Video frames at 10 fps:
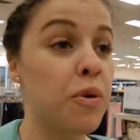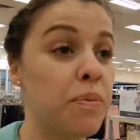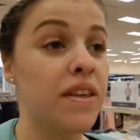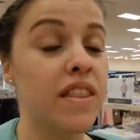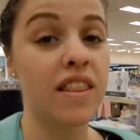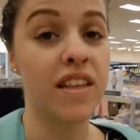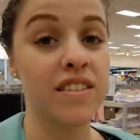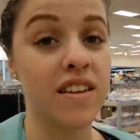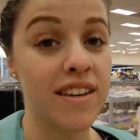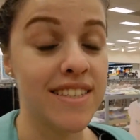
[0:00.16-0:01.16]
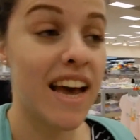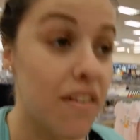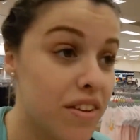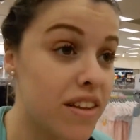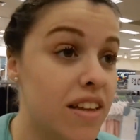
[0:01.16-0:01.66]
hoping that these guys
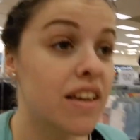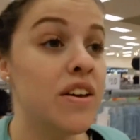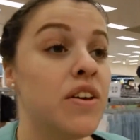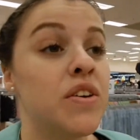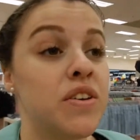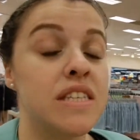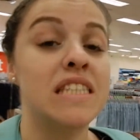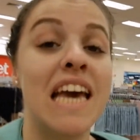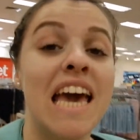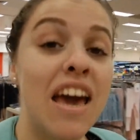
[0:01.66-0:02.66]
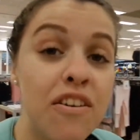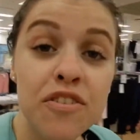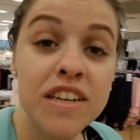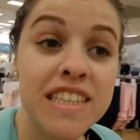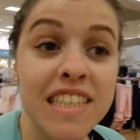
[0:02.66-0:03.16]
have it because
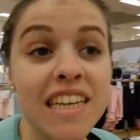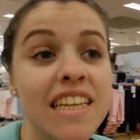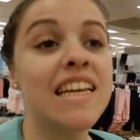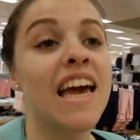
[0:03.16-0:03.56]
every cent